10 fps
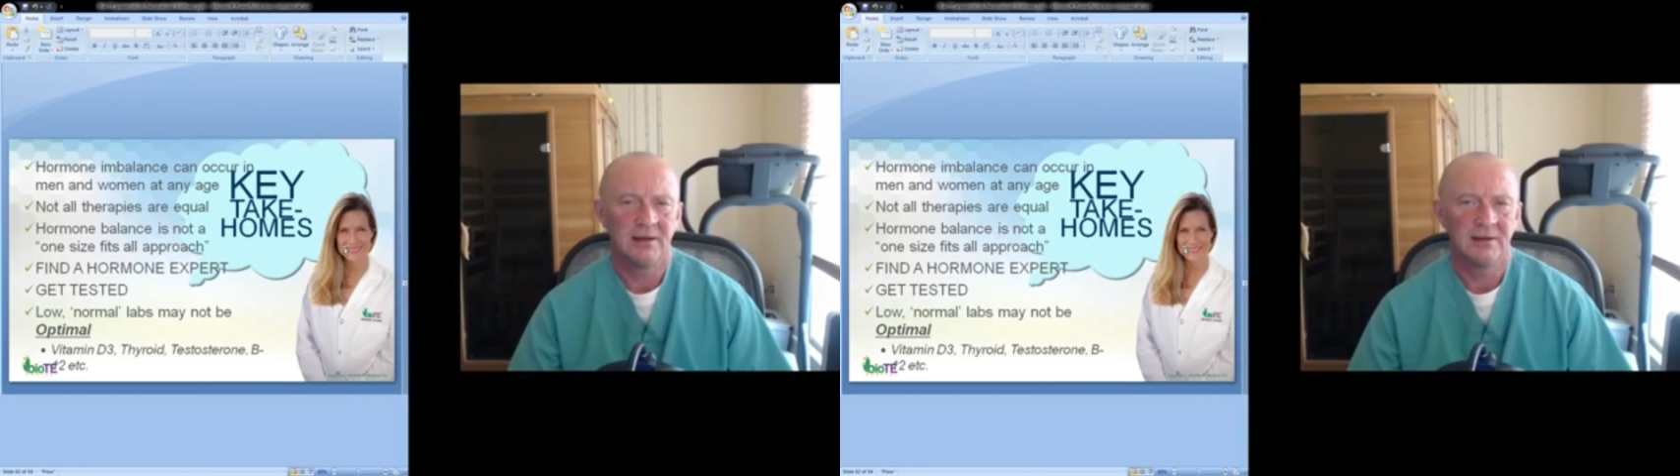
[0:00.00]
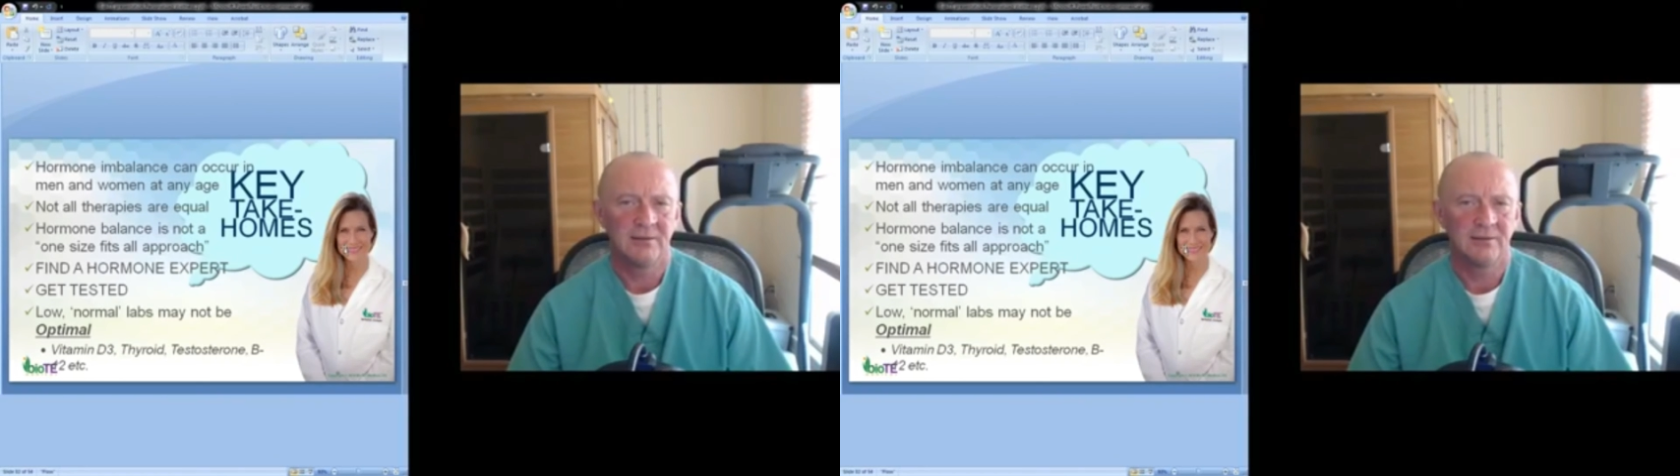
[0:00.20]

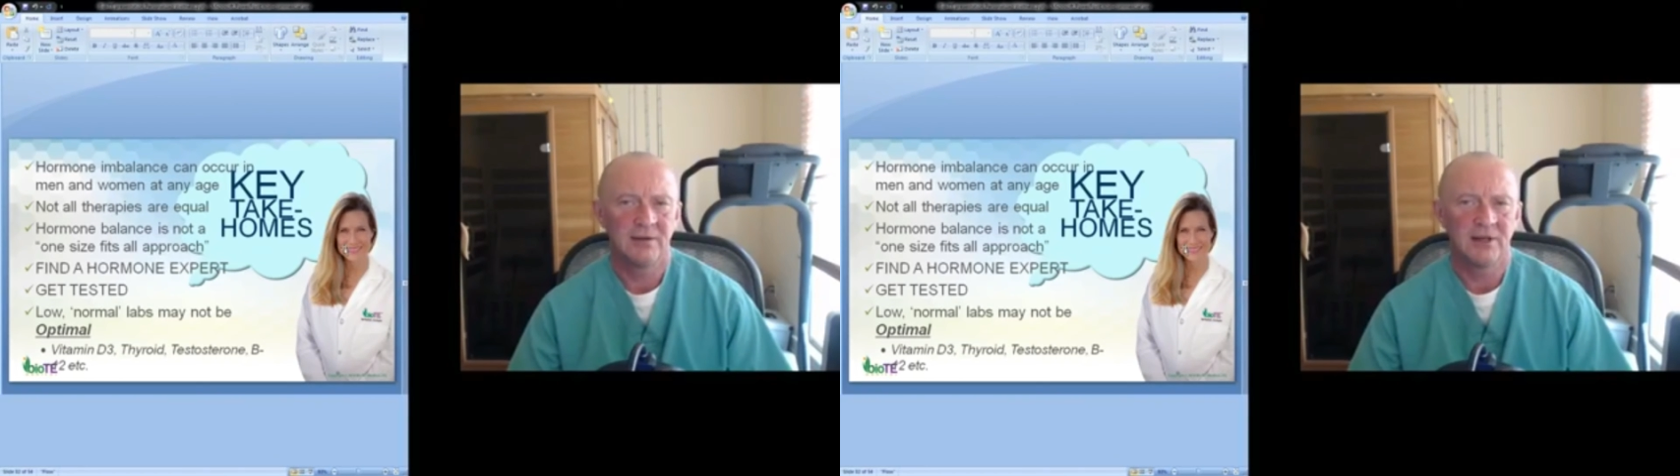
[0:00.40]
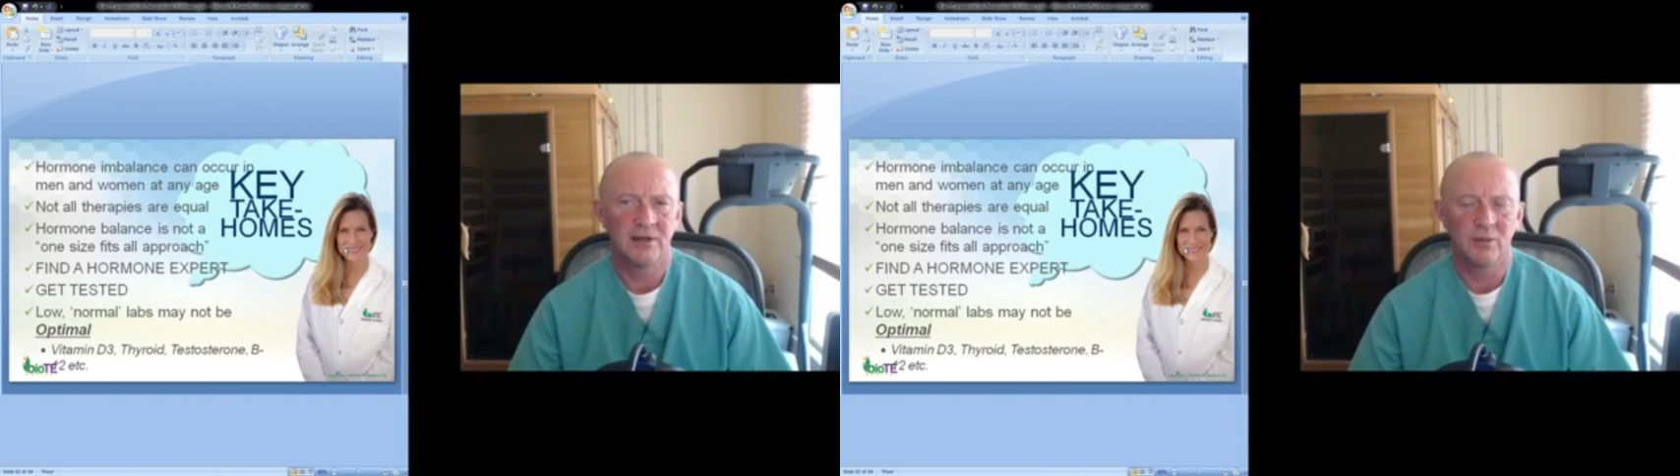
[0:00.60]
uh,
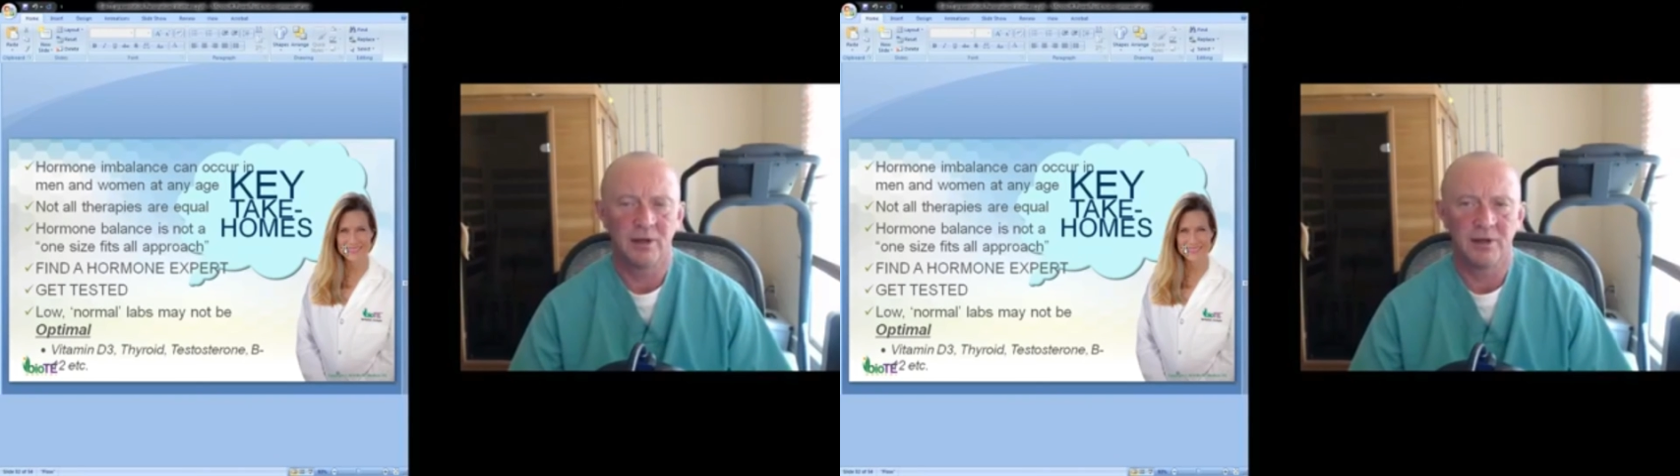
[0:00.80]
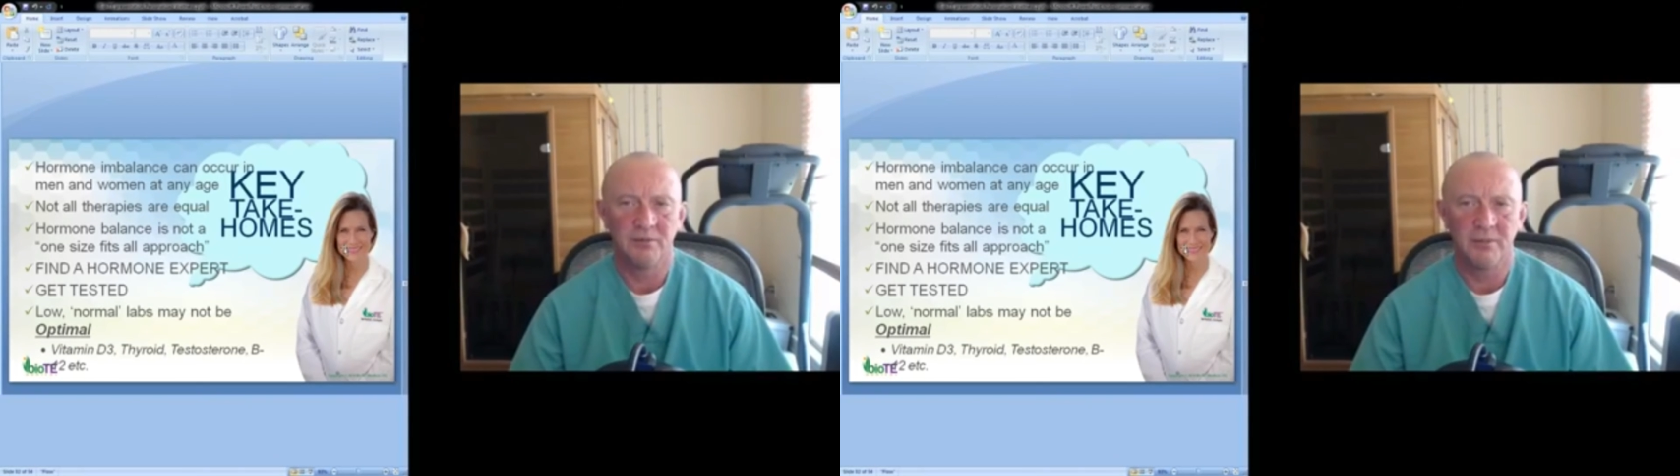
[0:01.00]
they don't
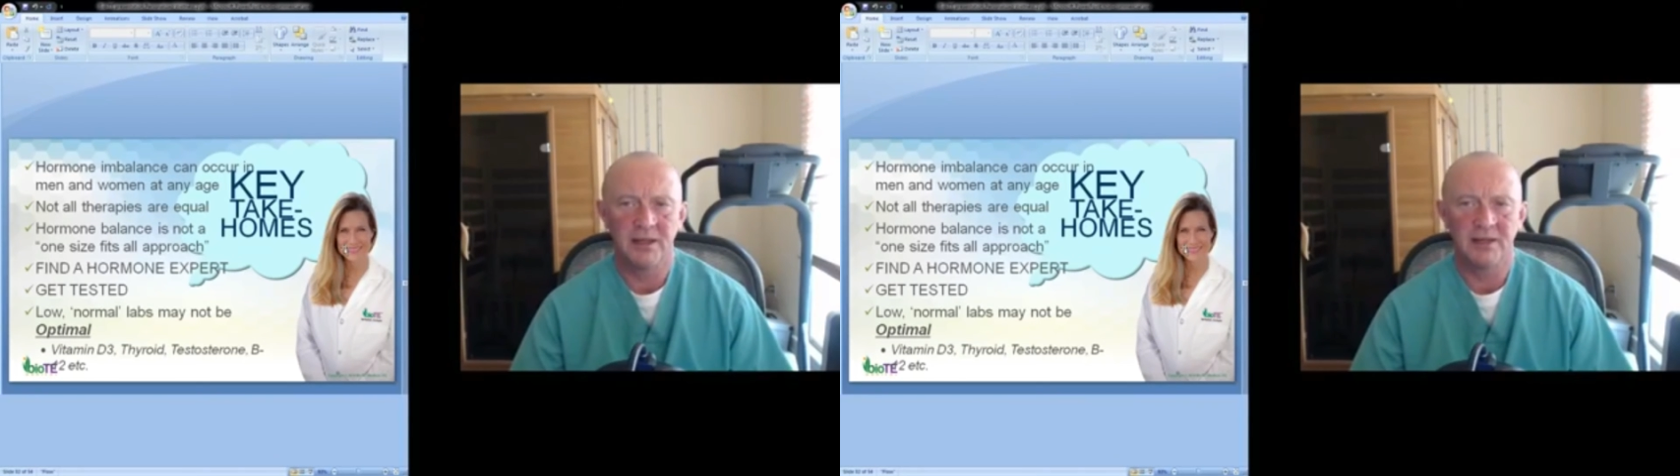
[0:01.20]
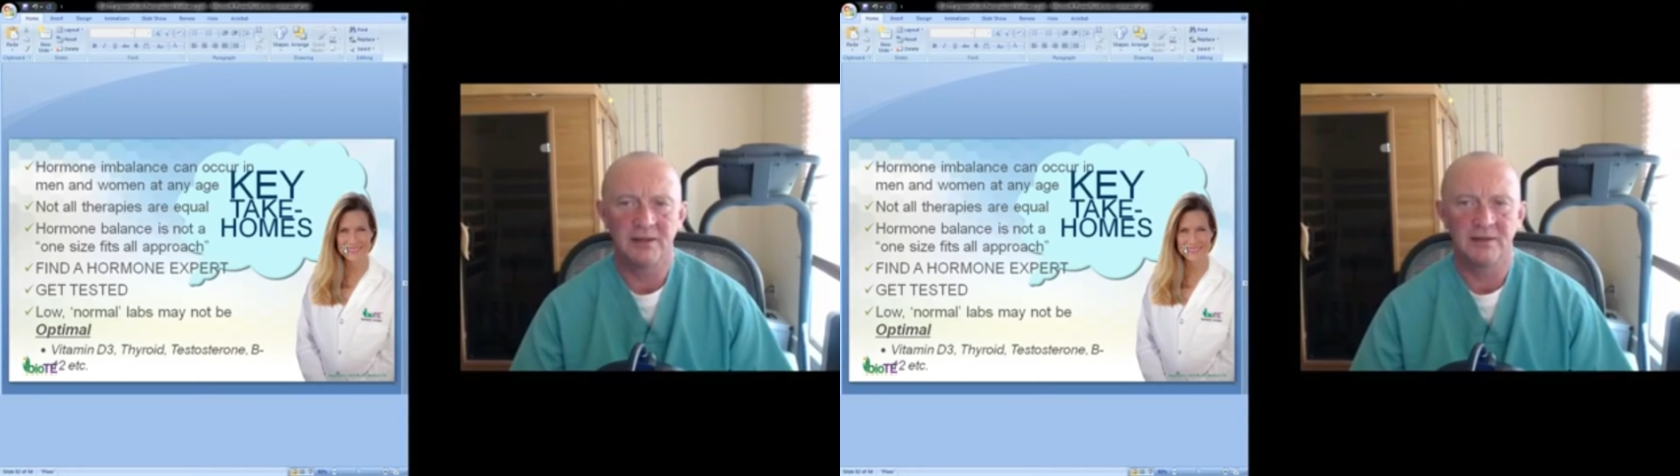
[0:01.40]
want to
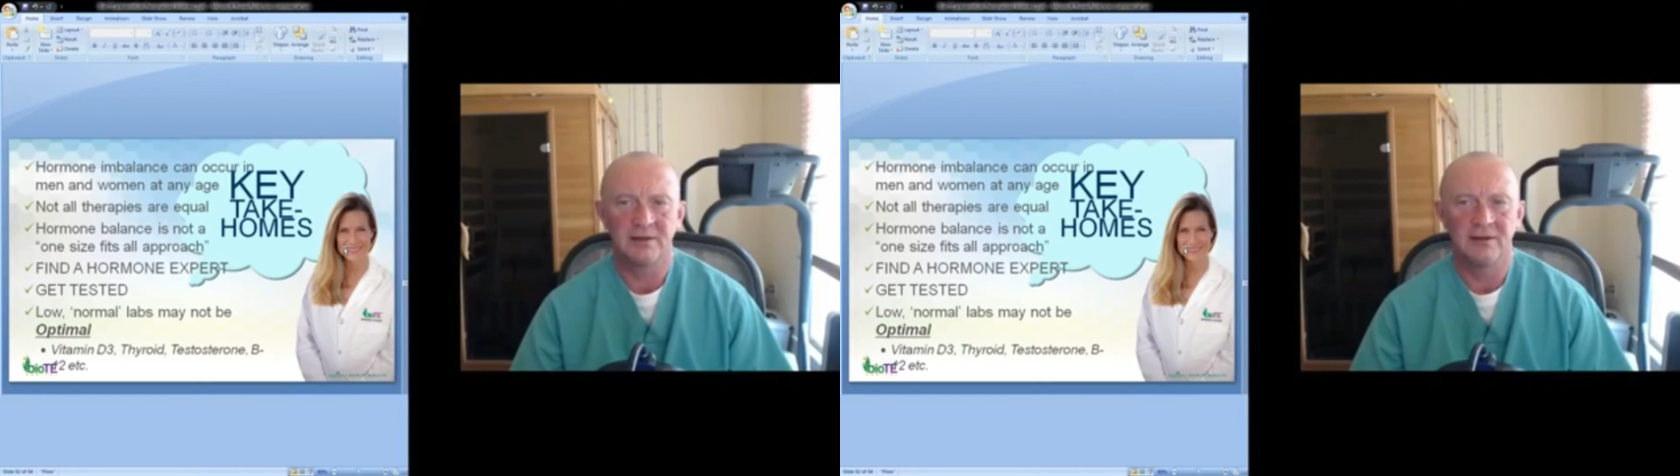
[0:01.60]
admit